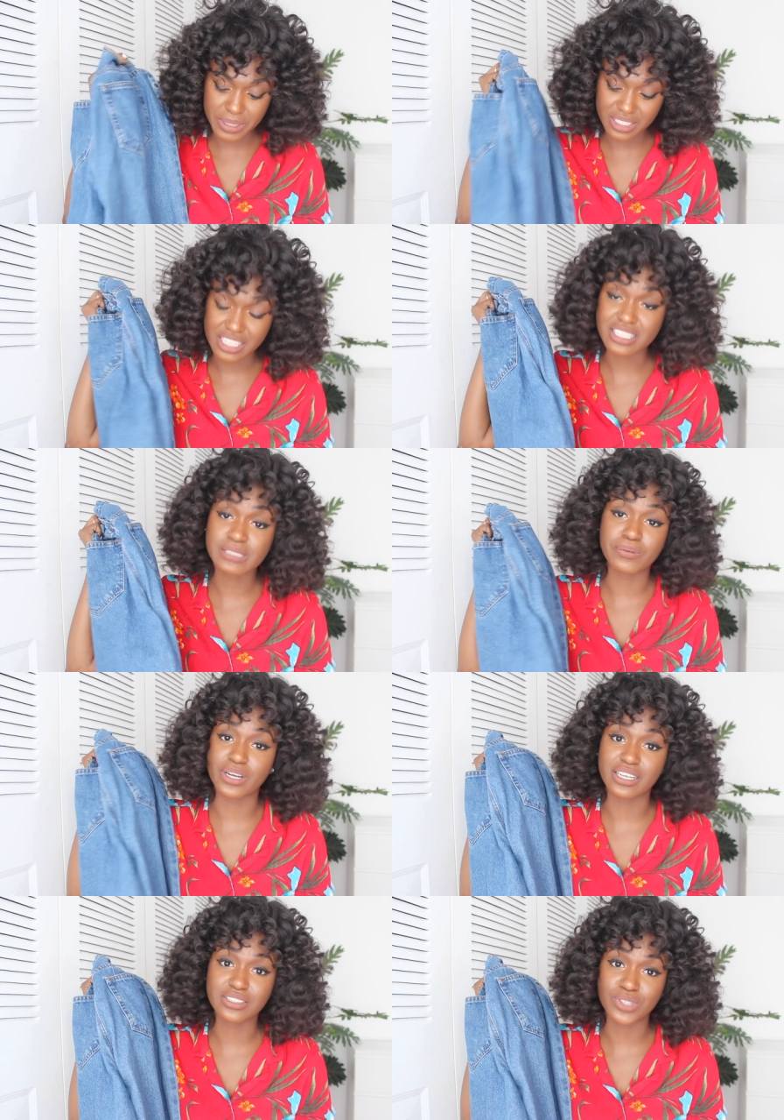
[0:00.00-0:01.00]
I mean, at this
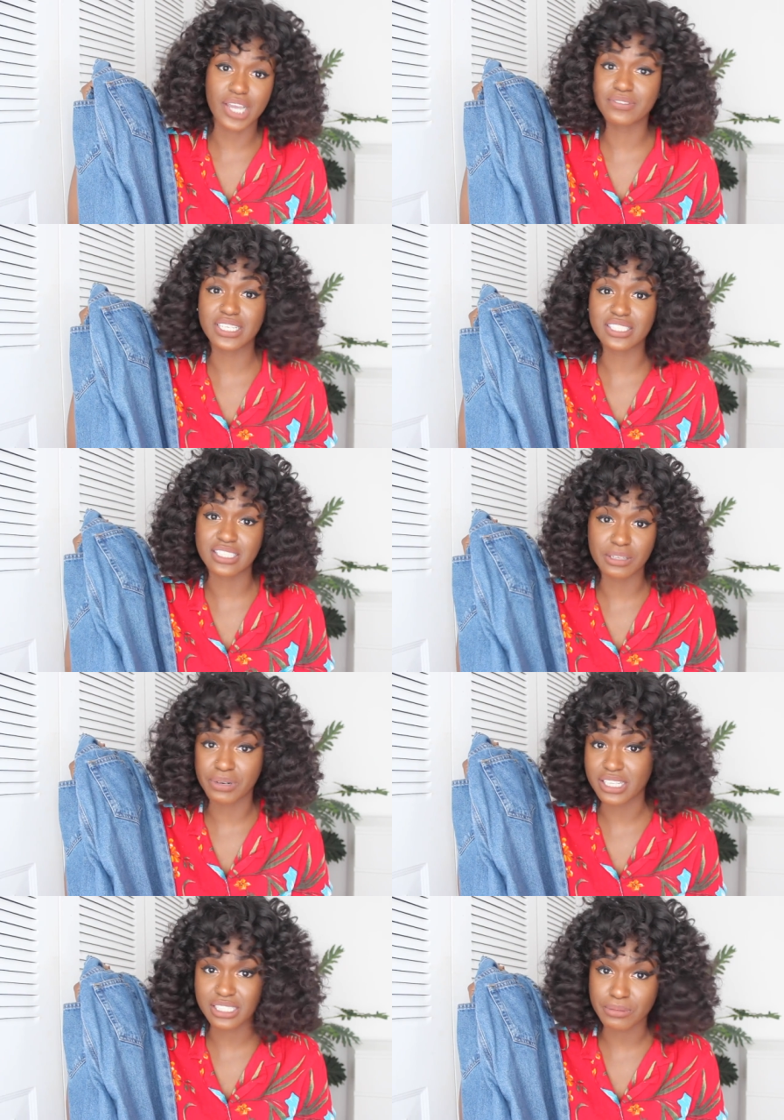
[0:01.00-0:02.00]
point, do I even need to say the
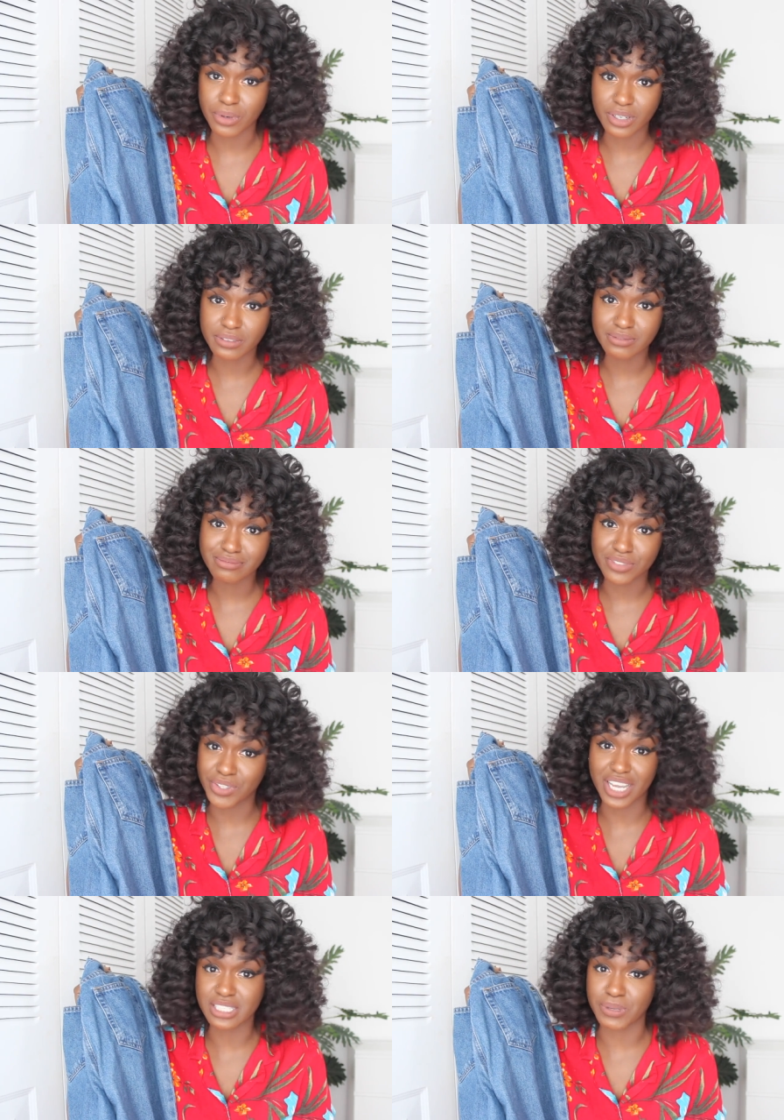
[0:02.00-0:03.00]
price anymore for
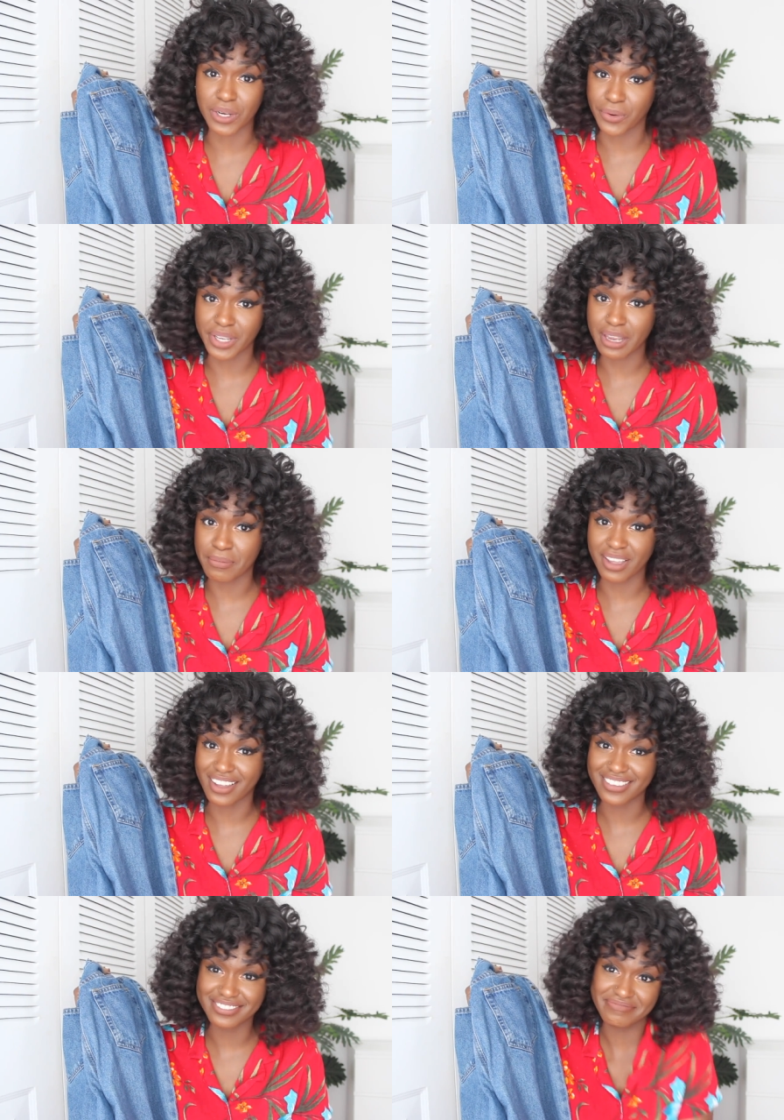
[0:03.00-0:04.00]
you guys to be annoyed at me?